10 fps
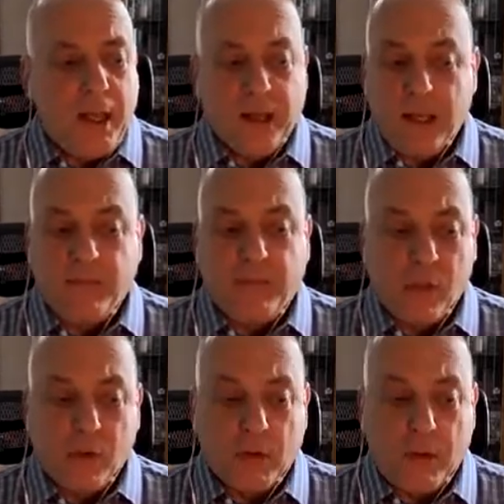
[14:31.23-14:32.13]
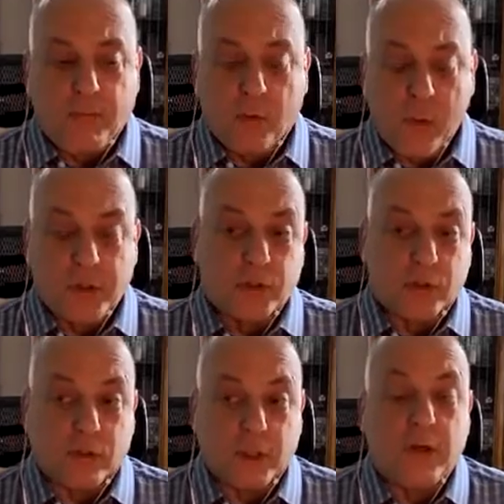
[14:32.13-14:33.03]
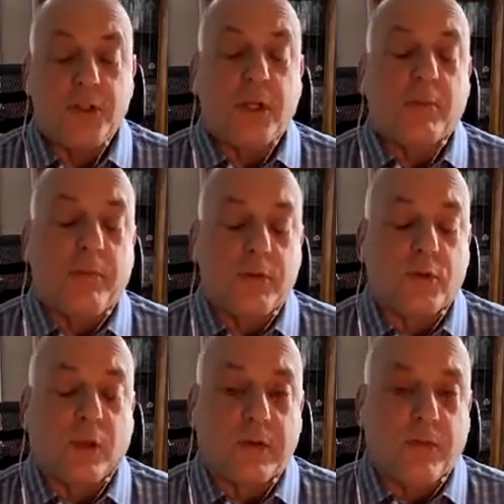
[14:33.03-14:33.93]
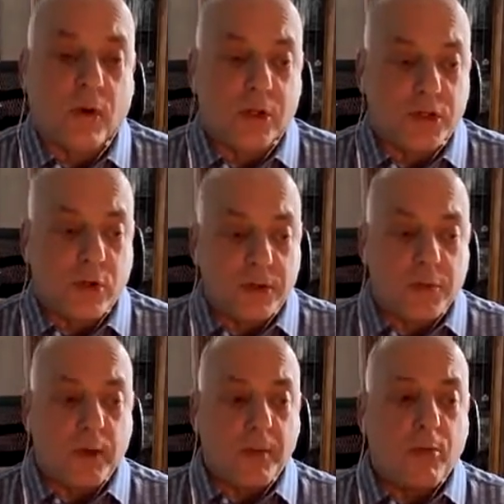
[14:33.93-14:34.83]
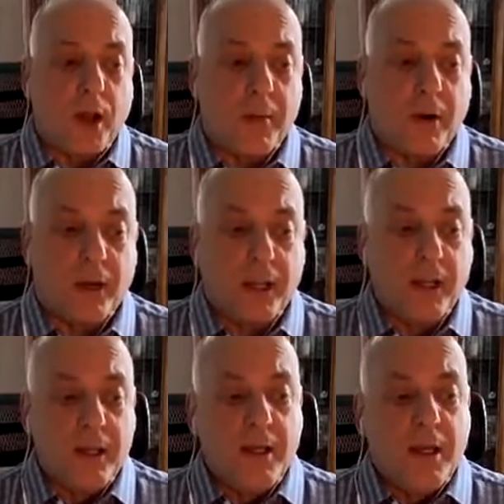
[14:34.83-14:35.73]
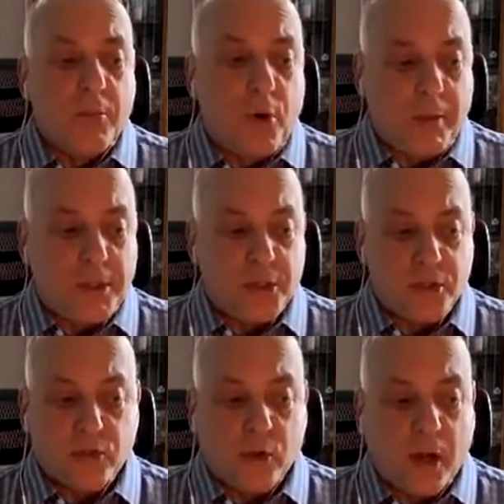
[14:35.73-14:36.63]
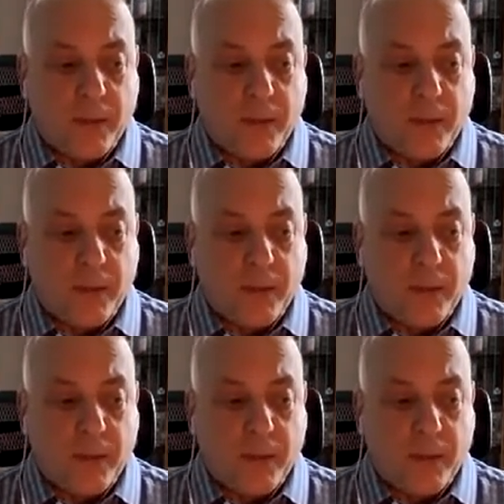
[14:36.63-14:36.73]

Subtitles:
And influential leadership is really focused on three primary premises.